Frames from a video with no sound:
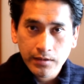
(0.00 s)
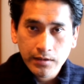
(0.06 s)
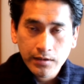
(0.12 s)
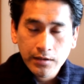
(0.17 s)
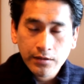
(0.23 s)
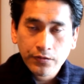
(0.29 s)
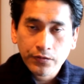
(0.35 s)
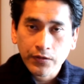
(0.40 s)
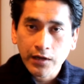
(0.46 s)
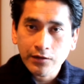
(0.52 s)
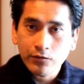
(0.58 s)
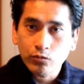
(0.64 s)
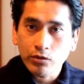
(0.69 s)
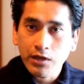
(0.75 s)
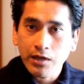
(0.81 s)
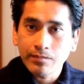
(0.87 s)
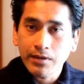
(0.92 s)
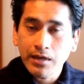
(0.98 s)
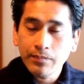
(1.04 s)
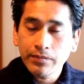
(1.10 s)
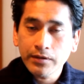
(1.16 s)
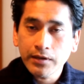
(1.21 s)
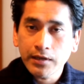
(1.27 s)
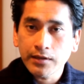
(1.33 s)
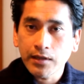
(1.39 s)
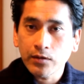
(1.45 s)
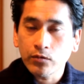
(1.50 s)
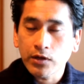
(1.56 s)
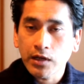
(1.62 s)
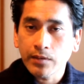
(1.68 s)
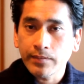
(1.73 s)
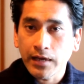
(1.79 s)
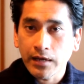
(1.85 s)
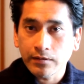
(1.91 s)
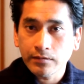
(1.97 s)
Thoughts will come up and they will
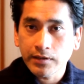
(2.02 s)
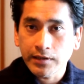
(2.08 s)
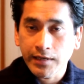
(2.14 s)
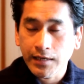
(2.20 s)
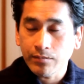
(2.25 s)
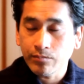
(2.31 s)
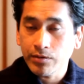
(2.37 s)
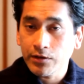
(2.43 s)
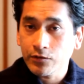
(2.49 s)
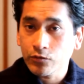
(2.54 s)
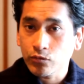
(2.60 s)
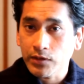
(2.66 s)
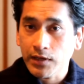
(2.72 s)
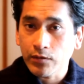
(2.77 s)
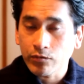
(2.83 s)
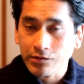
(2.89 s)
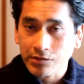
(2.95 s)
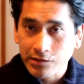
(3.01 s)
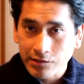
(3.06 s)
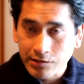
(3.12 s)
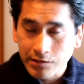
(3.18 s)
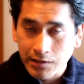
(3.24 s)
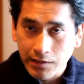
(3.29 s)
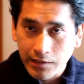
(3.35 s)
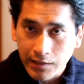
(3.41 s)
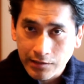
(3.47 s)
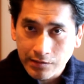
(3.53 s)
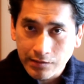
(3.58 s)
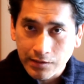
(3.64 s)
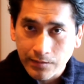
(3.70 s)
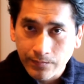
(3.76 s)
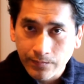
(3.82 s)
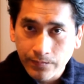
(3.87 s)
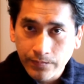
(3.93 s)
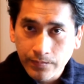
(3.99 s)
come out, again, because we're not resisting against them.